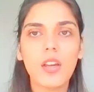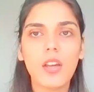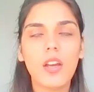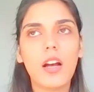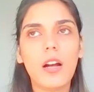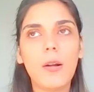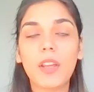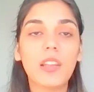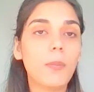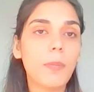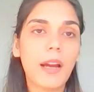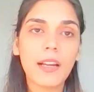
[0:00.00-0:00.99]
and
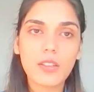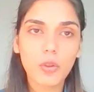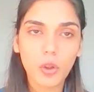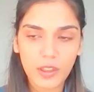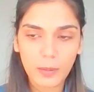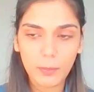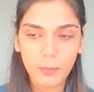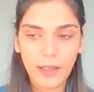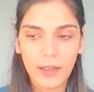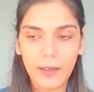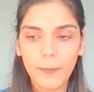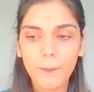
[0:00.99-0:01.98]
the banks did not
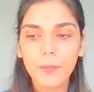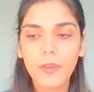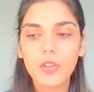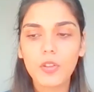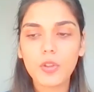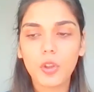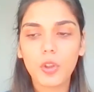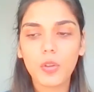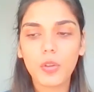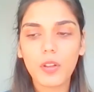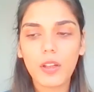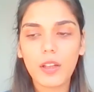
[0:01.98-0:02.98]
comply.
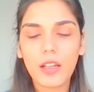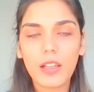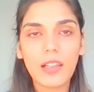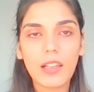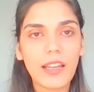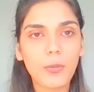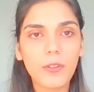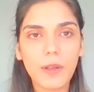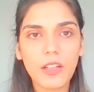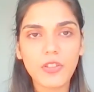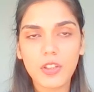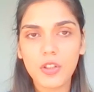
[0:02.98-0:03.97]
So like we've
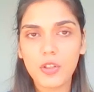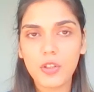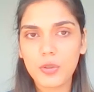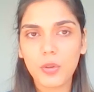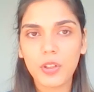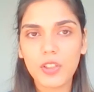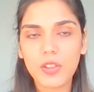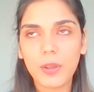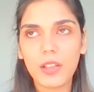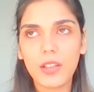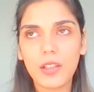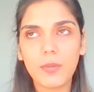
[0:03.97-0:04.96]
mentioned in the story as
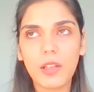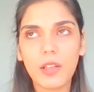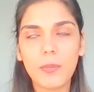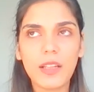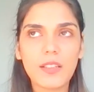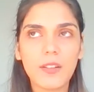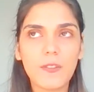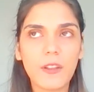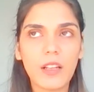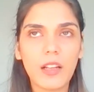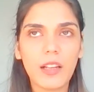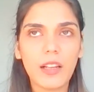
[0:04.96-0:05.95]
well, it makes it
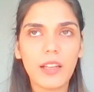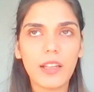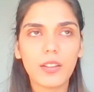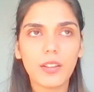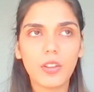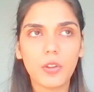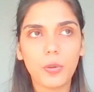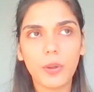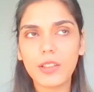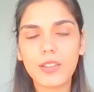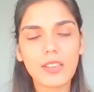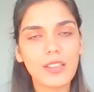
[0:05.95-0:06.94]
feel like, you know
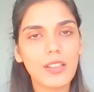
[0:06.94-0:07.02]
what,